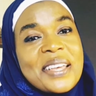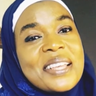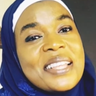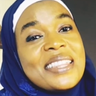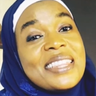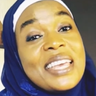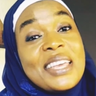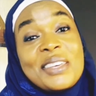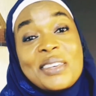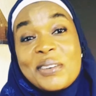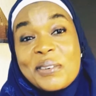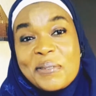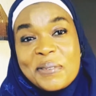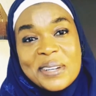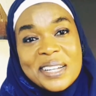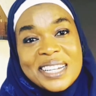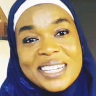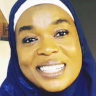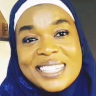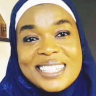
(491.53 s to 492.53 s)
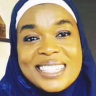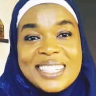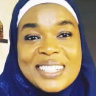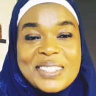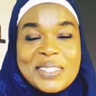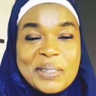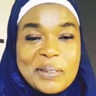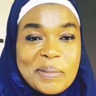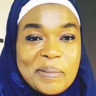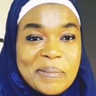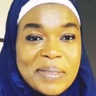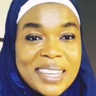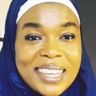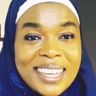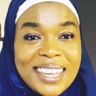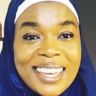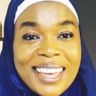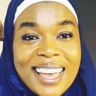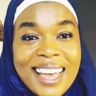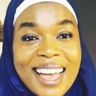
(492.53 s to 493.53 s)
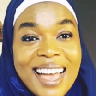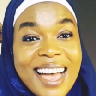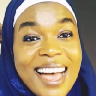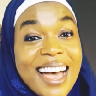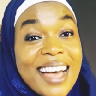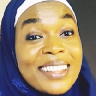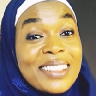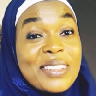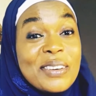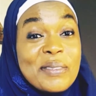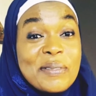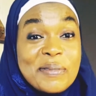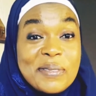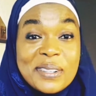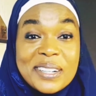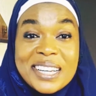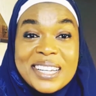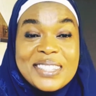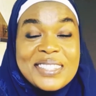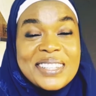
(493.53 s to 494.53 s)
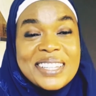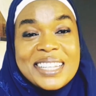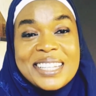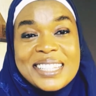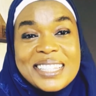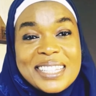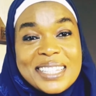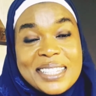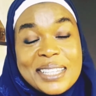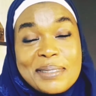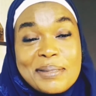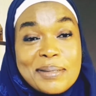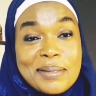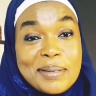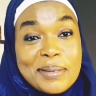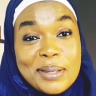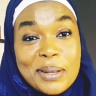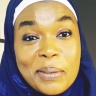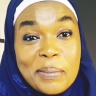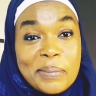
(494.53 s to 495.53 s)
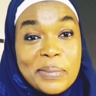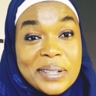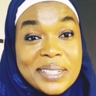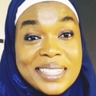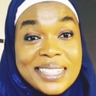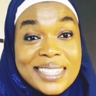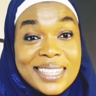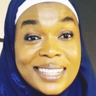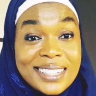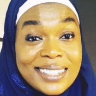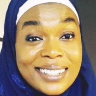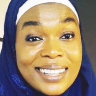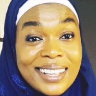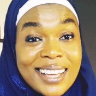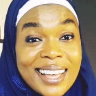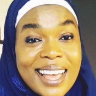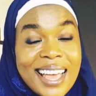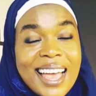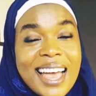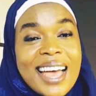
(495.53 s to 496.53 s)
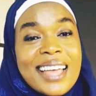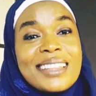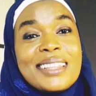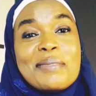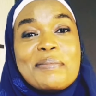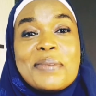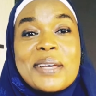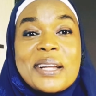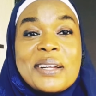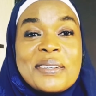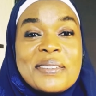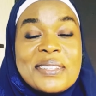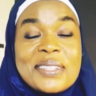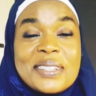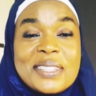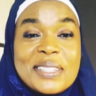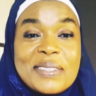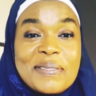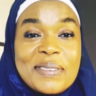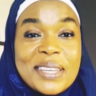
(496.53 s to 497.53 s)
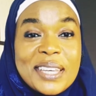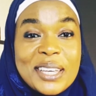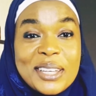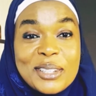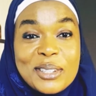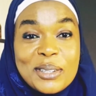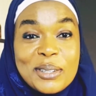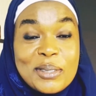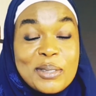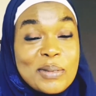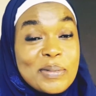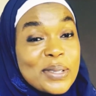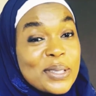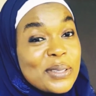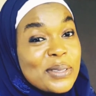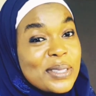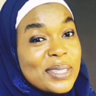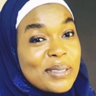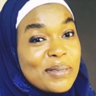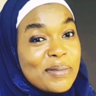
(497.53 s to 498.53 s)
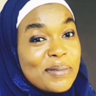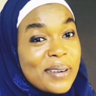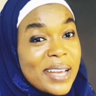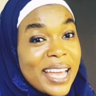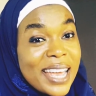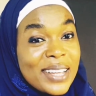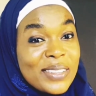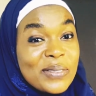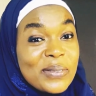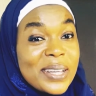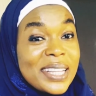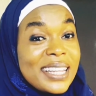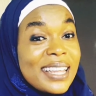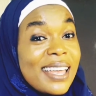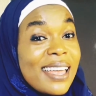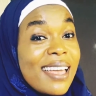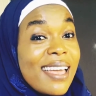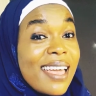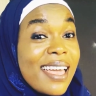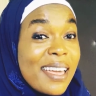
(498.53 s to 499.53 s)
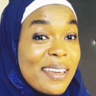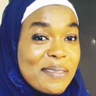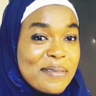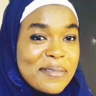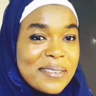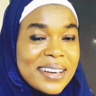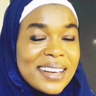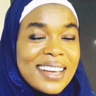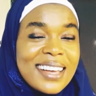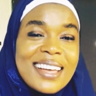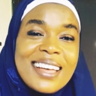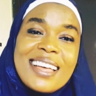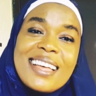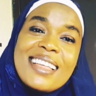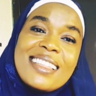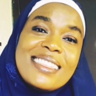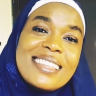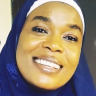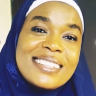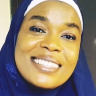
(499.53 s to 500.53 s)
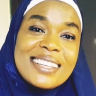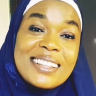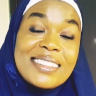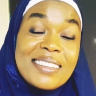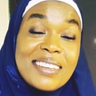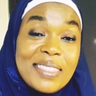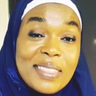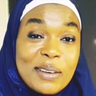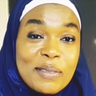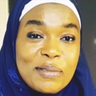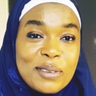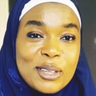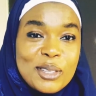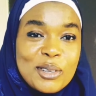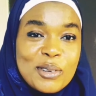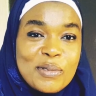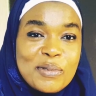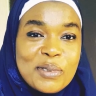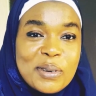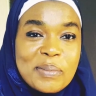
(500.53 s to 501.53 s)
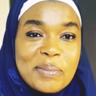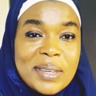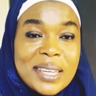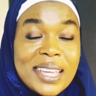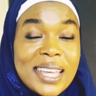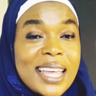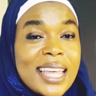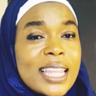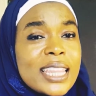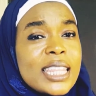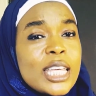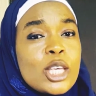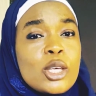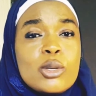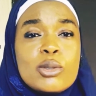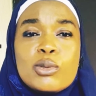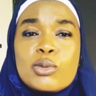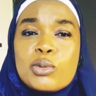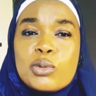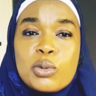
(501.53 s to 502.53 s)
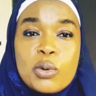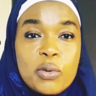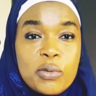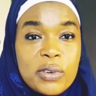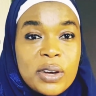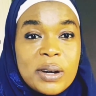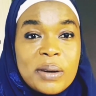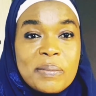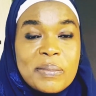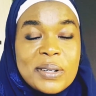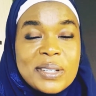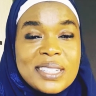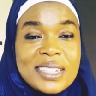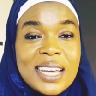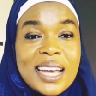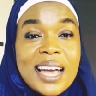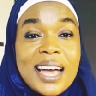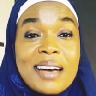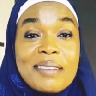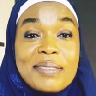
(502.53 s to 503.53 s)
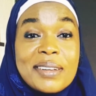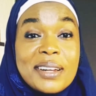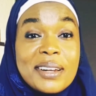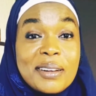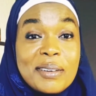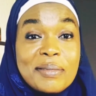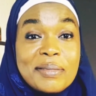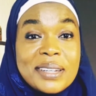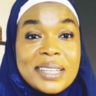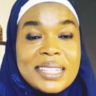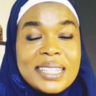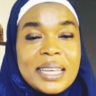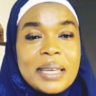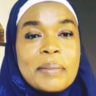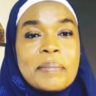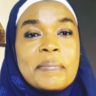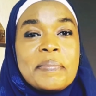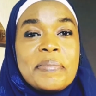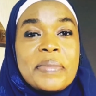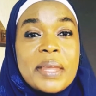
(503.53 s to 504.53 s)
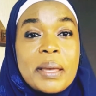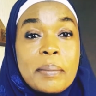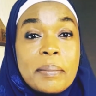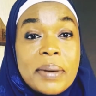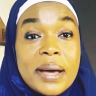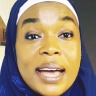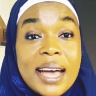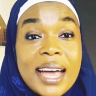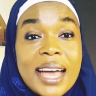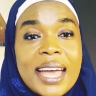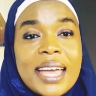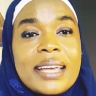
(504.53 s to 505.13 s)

Thank you for listening to me, and don't forget to hit the subscription button and the bell notification to be notified whenever there is another video from me. Thank you so very much and have a lovely day. Bye.